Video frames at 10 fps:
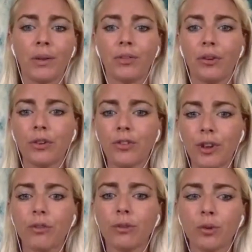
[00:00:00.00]
There's a
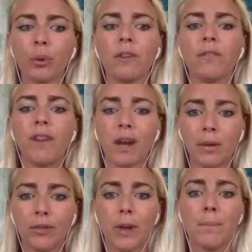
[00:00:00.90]
difference between
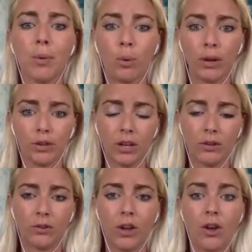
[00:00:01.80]
venomous and
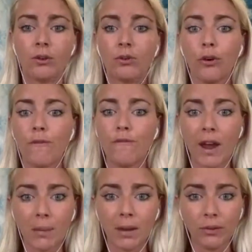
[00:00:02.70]
poisonous. So
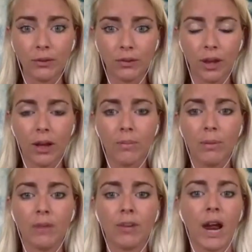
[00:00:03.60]
venomous
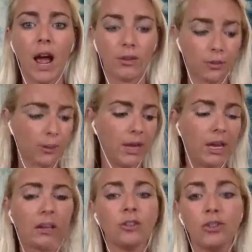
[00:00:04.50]
means that it has to be
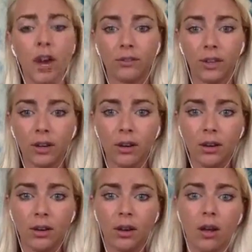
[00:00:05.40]
injected.
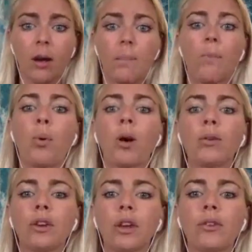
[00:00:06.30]

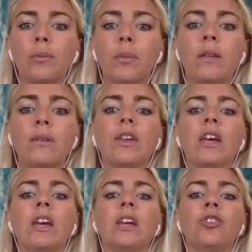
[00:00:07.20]
Poisonous means
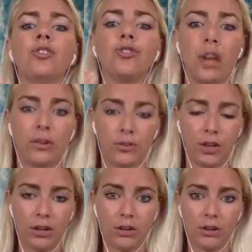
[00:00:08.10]

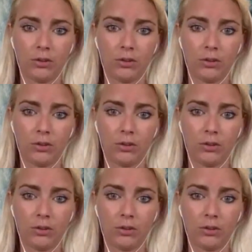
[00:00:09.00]
ingested.